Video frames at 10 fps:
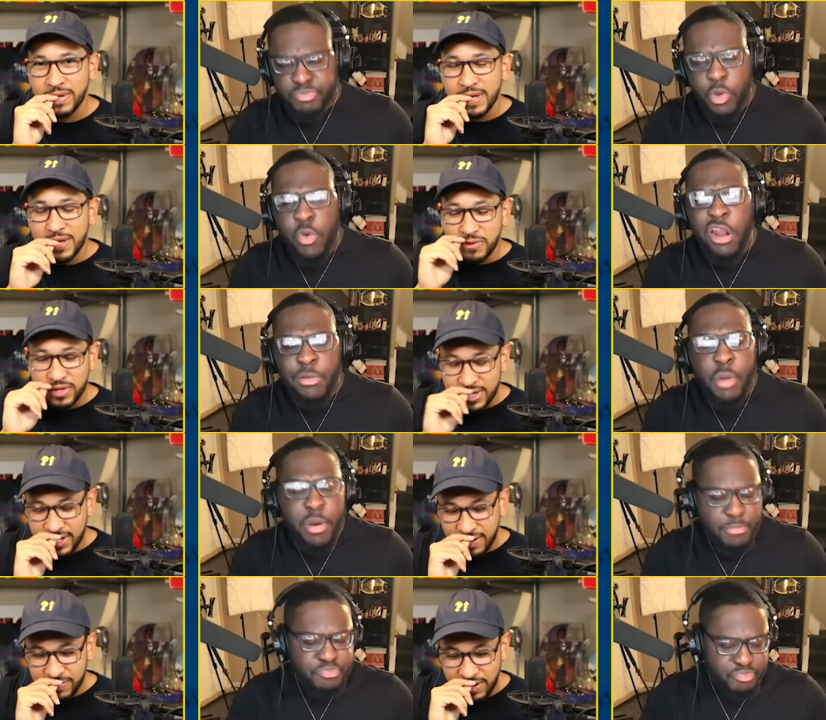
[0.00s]
Speaker 1: We had a
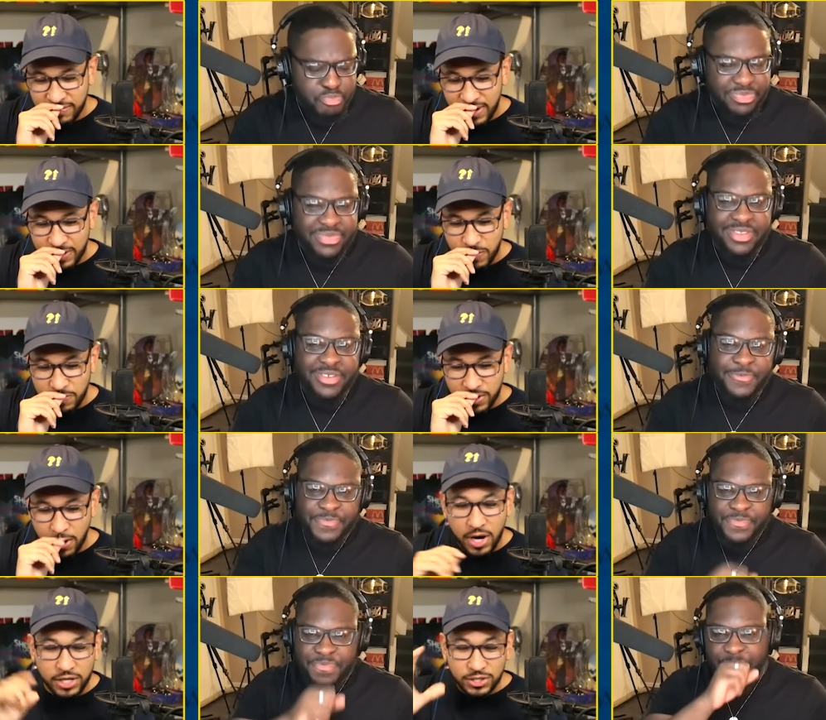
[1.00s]
moment. We definitely had a moment. All
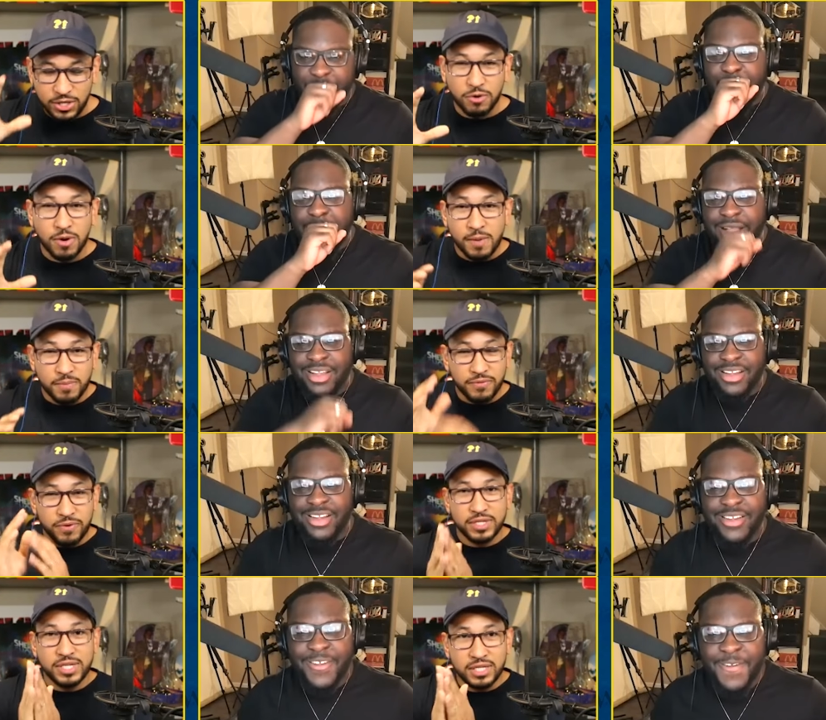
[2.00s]
right. So before
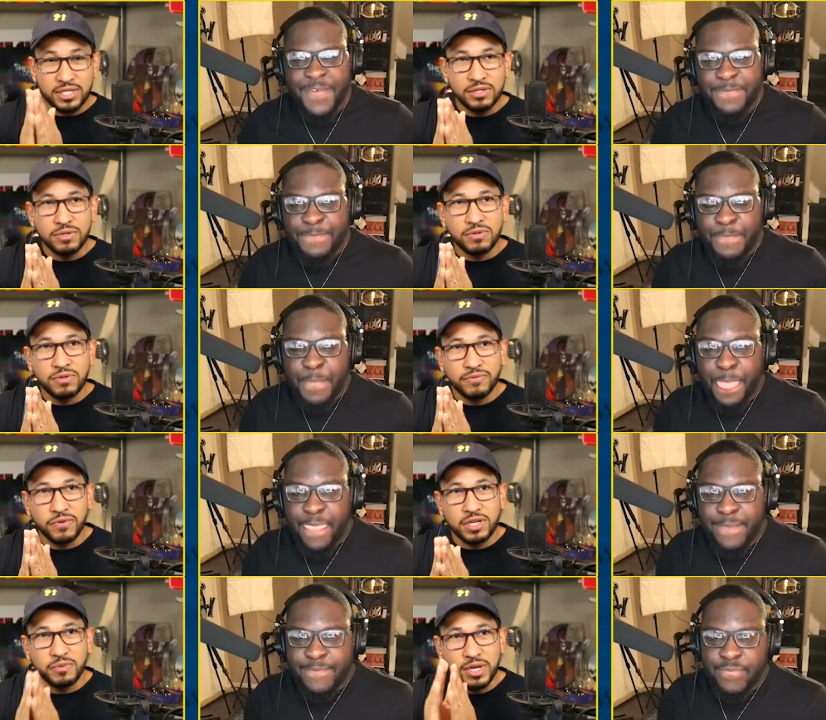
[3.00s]
this gets too
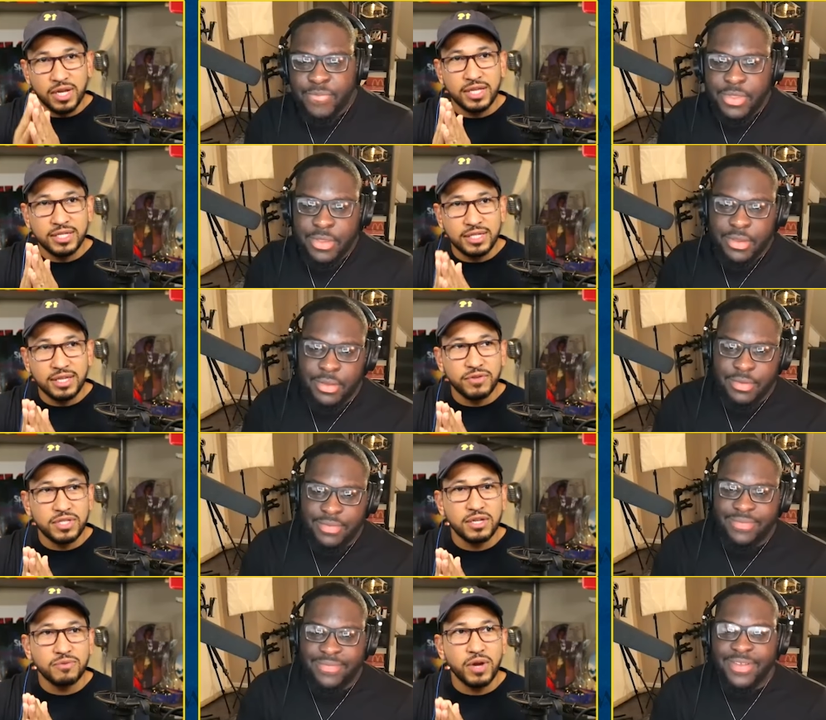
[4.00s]
freaking, we get an N C
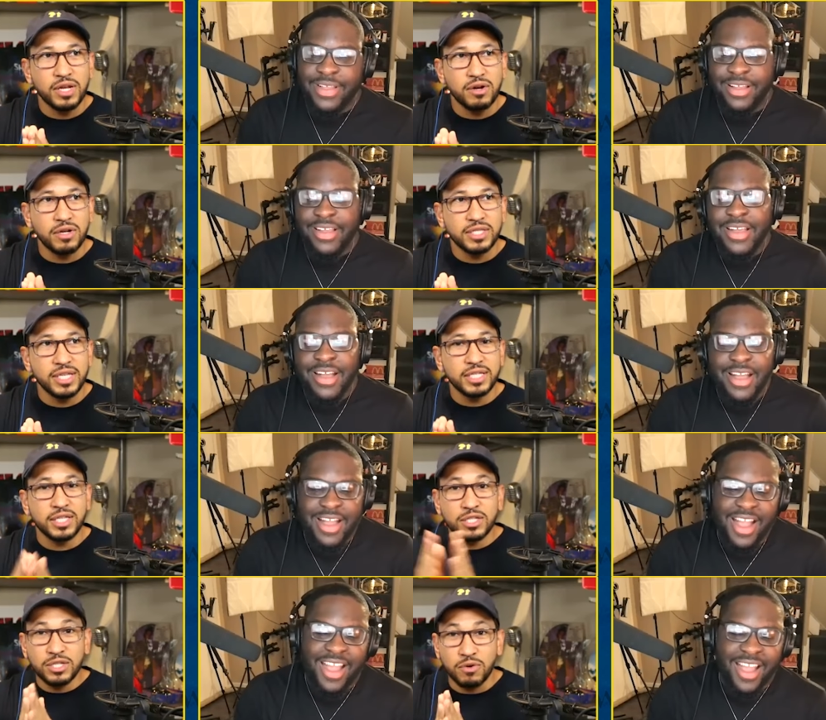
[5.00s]
seventeen rating on this.
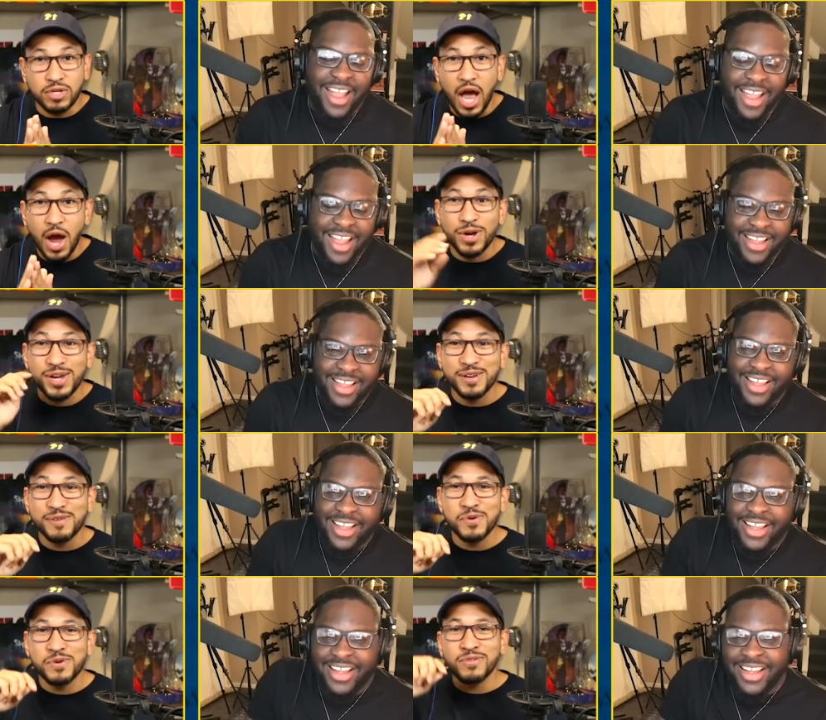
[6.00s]
So now we're going to
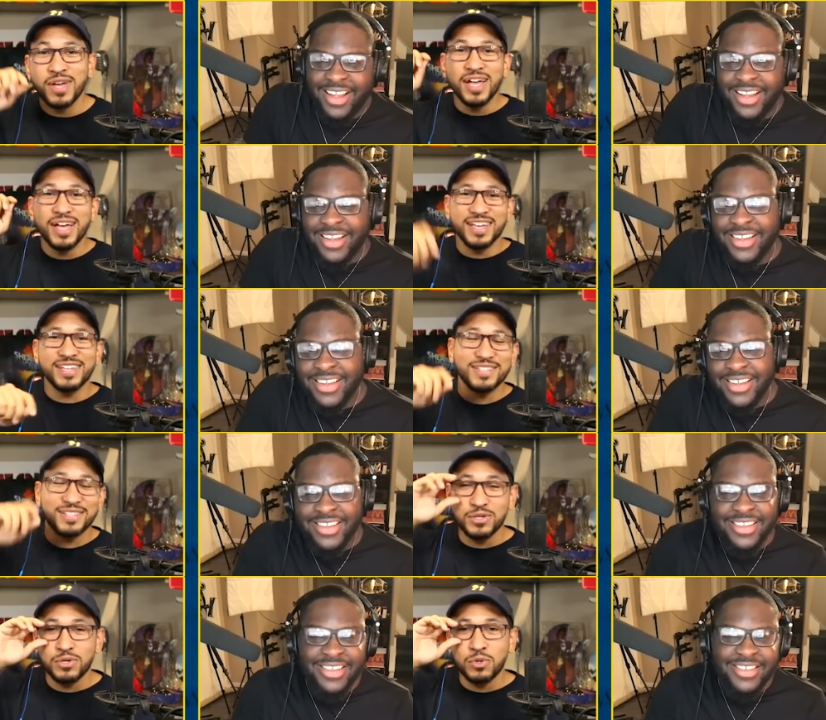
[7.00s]
move
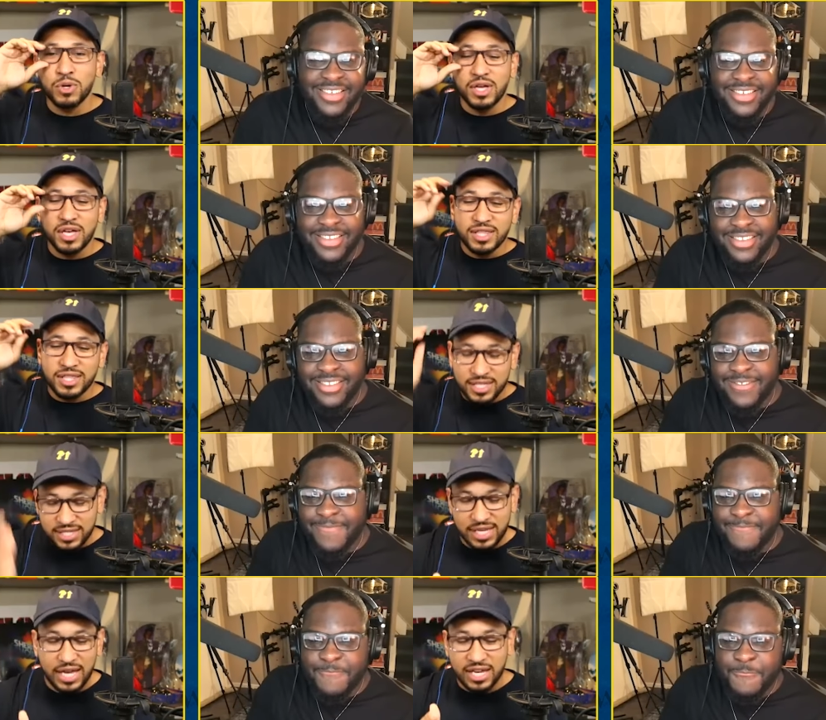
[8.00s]
into the
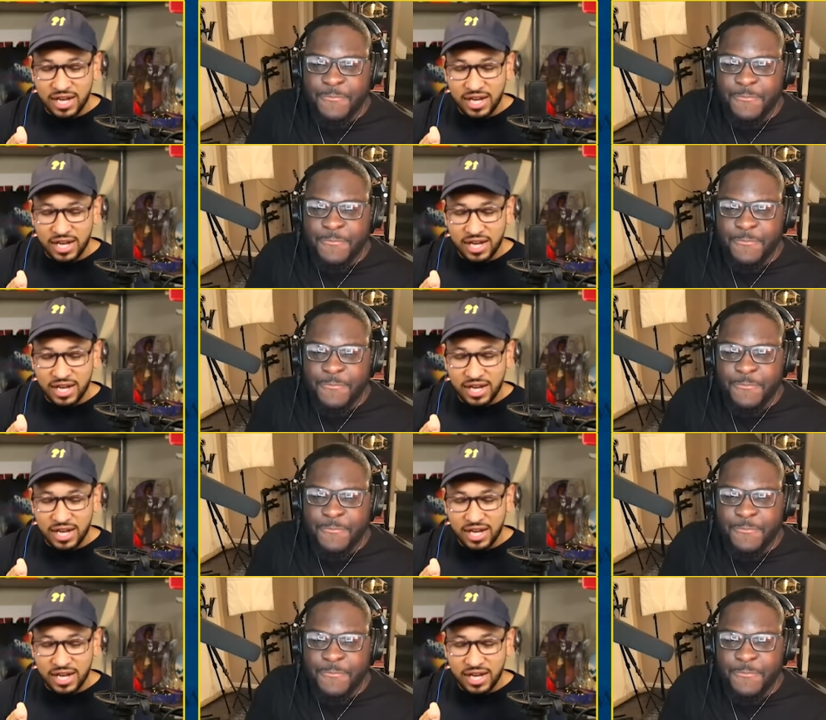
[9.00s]
second